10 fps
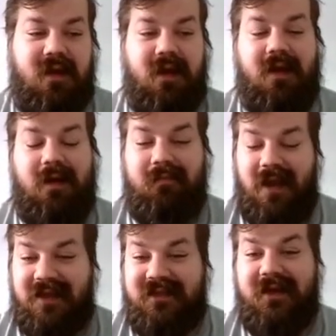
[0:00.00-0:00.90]

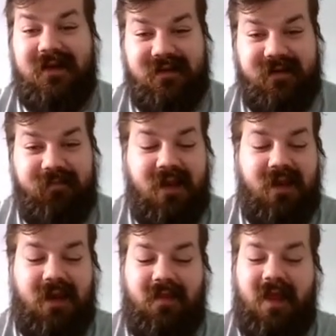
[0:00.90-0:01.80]
um, as it is.
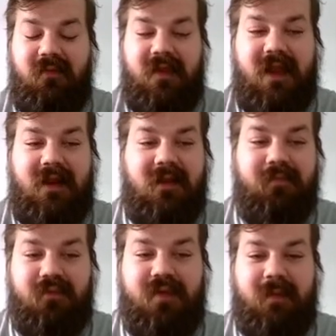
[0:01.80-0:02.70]
And then we can
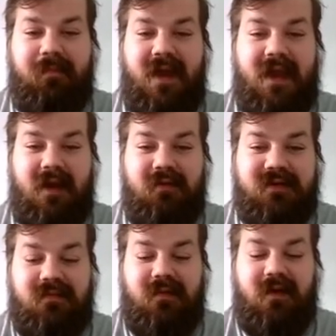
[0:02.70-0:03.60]
input the
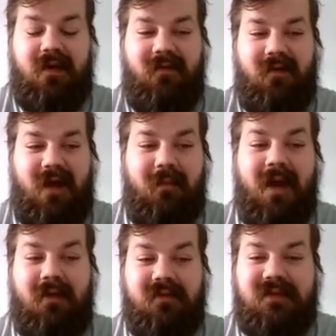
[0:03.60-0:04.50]
payout
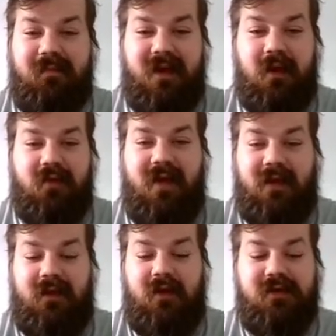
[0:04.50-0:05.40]
amounts, the payout
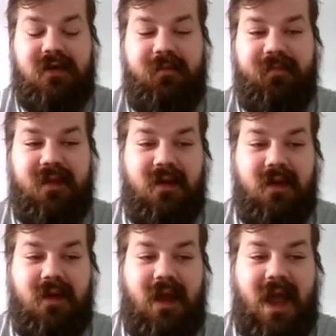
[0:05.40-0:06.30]
values,
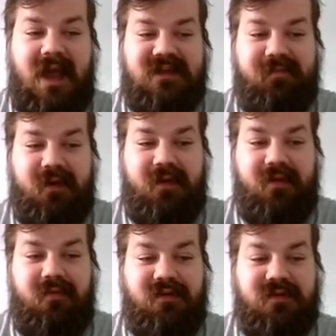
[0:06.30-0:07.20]
as per
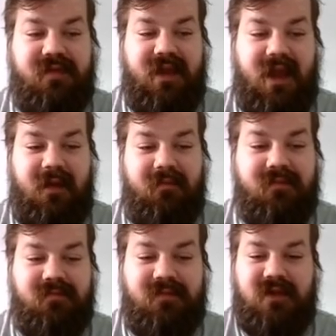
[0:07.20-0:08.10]
the rules of the game.
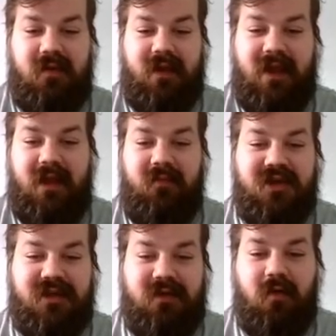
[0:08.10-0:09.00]
So again, we're
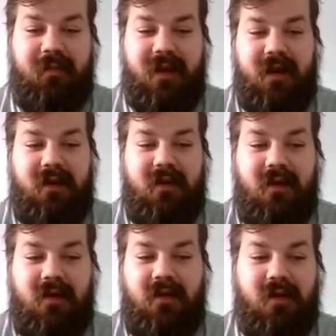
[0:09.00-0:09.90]
just copying in
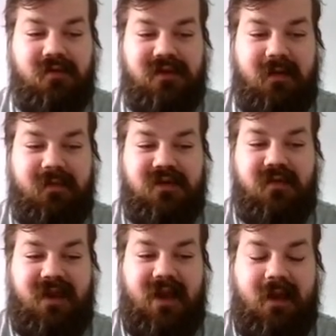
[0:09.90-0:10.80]
those numbers
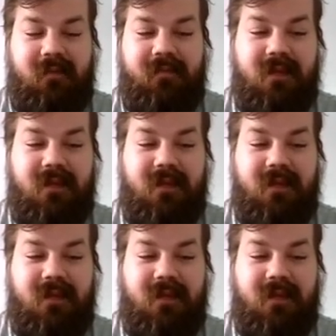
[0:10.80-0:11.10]
over here,